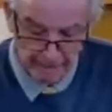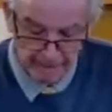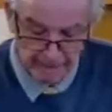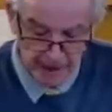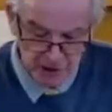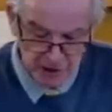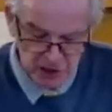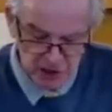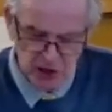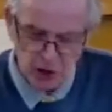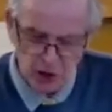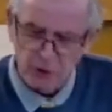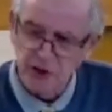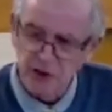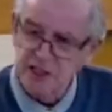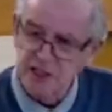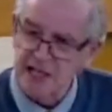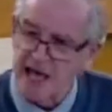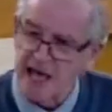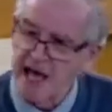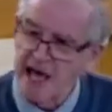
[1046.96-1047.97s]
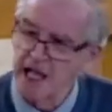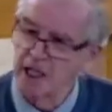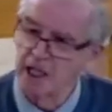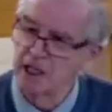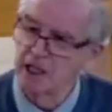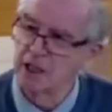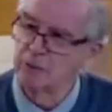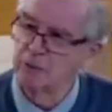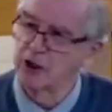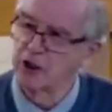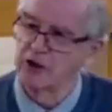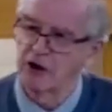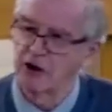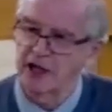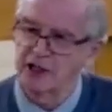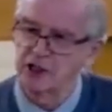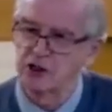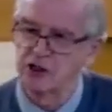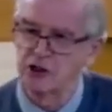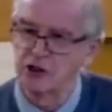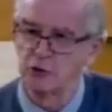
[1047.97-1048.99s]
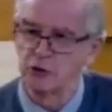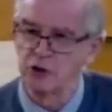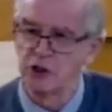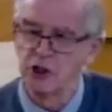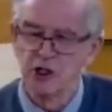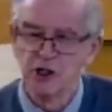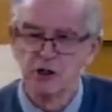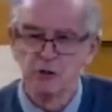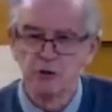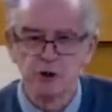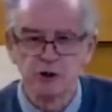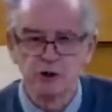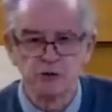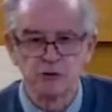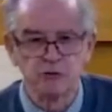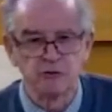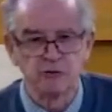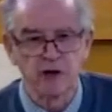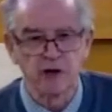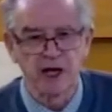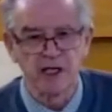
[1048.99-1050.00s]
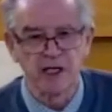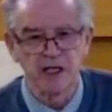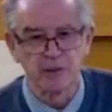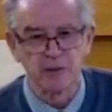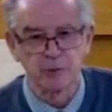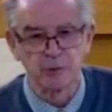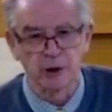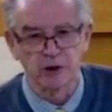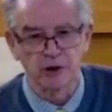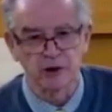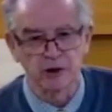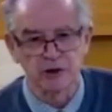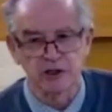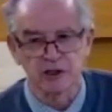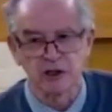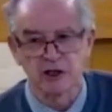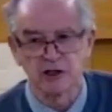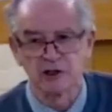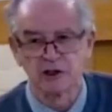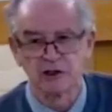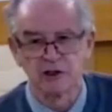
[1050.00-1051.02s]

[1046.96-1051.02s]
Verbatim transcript: She's got this elder brother attitude, which you find in the prodigal son.